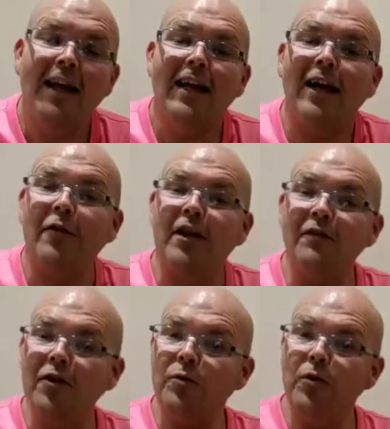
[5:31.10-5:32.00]
Now, if
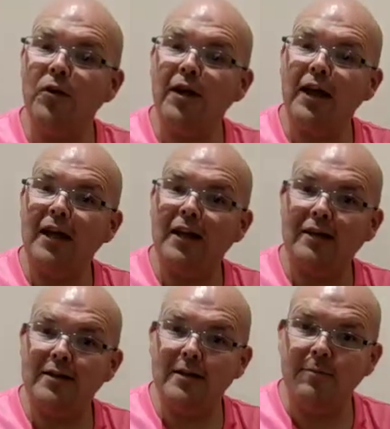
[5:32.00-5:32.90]
you work in a
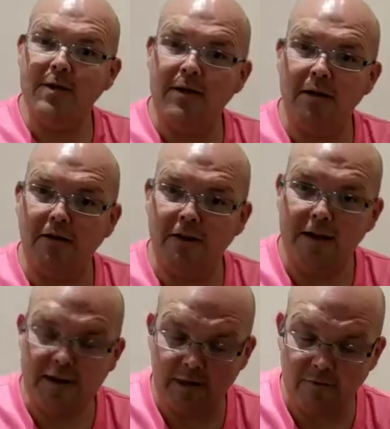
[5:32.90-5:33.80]
customer
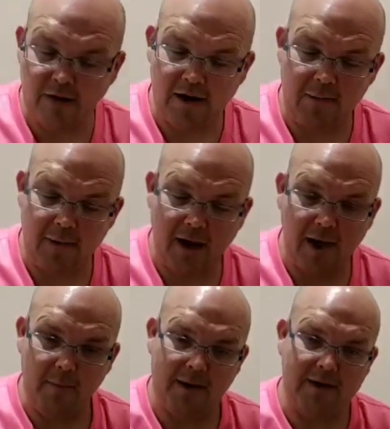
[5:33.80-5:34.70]
service environment
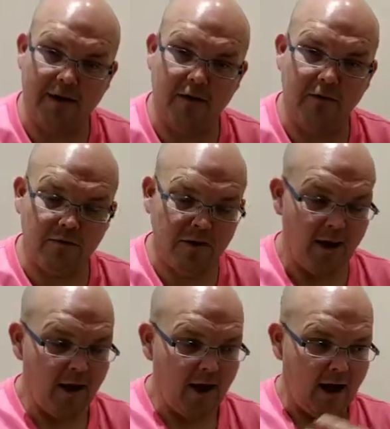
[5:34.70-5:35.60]
like myself,
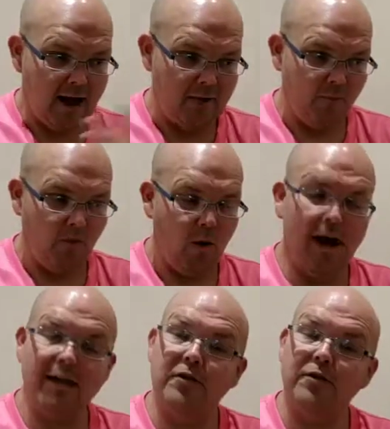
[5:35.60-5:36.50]
what
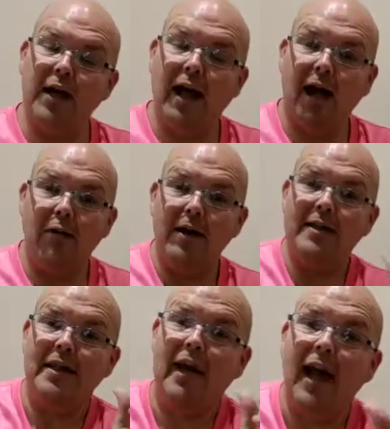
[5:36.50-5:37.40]
I do now
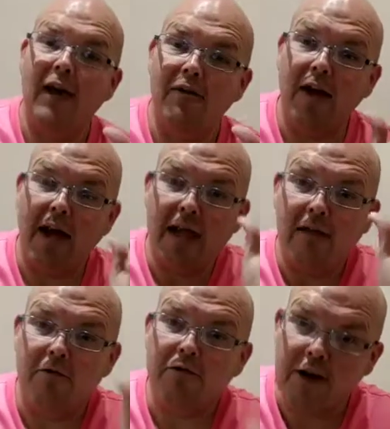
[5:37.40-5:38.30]
is I have a
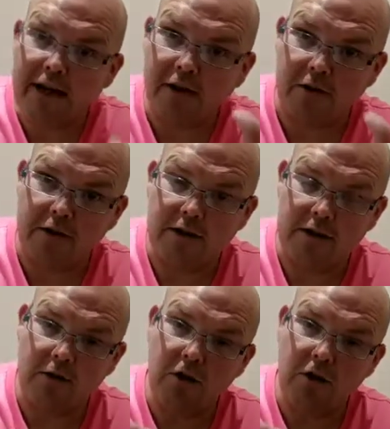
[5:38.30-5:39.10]
fragrance, so